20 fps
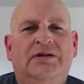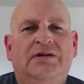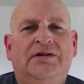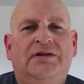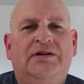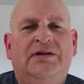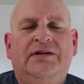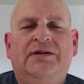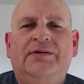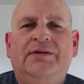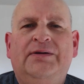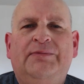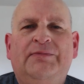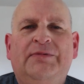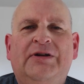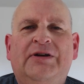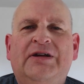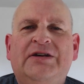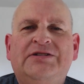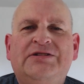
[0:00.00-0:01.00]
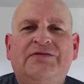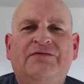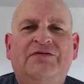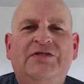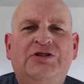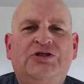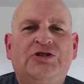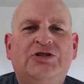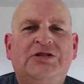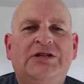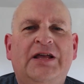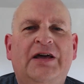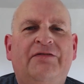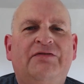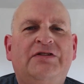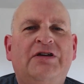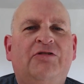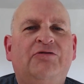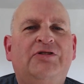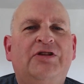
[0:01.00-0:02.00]
There are some features
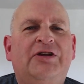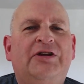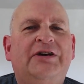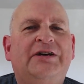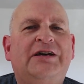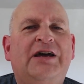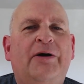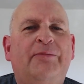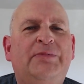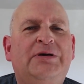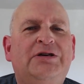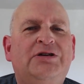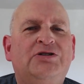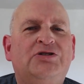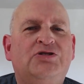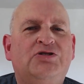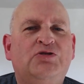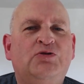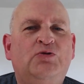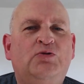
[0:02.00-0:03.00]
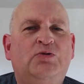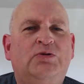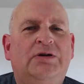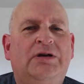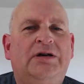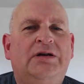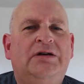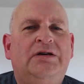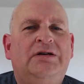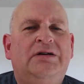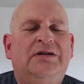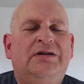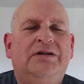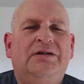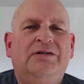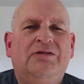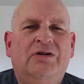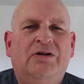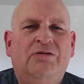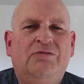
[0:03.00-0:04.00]
left out that are coming soon.
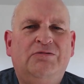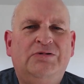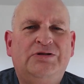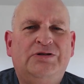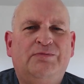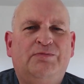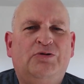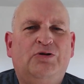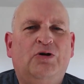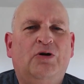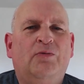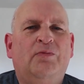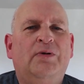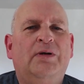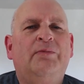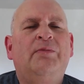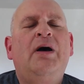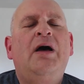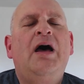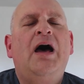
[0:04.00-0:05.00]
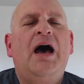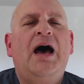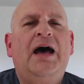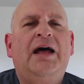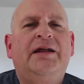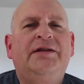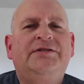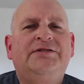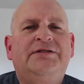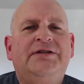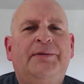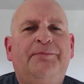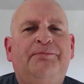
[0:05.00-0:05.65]
Always a problem. And